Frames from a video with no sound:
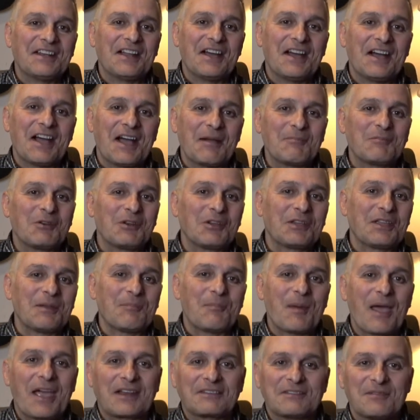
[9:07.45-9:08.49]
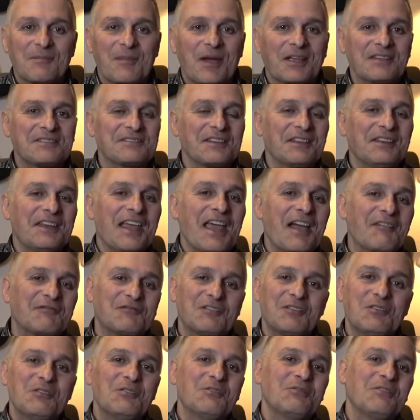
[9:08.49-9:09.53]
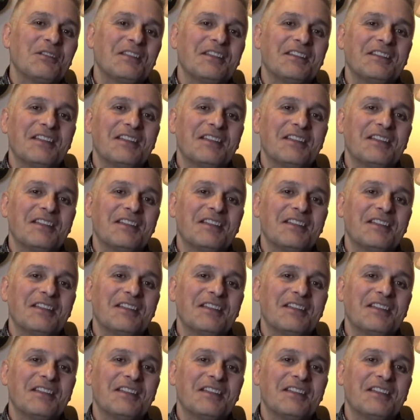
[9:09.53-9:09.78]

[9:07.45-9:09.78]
and I'm going to get back to my Sunday afternoon